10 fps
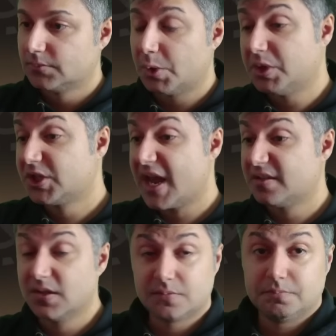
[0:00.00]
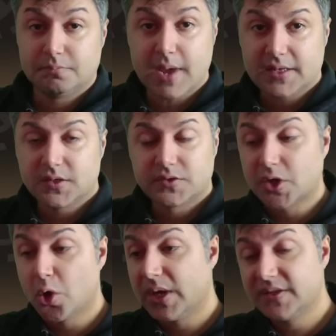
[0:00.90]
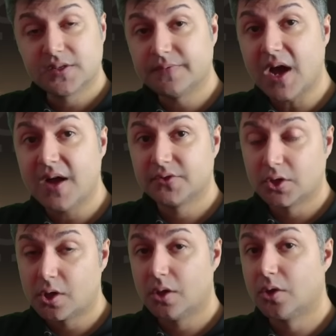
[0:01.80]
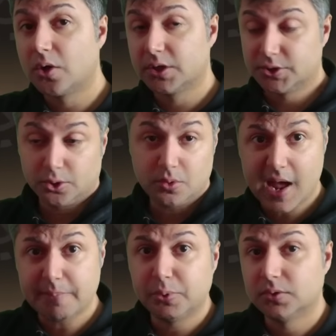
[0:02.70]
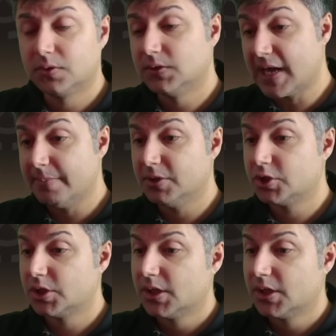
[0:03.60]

In which case, this makes it so he survives a lot longer to output the damage.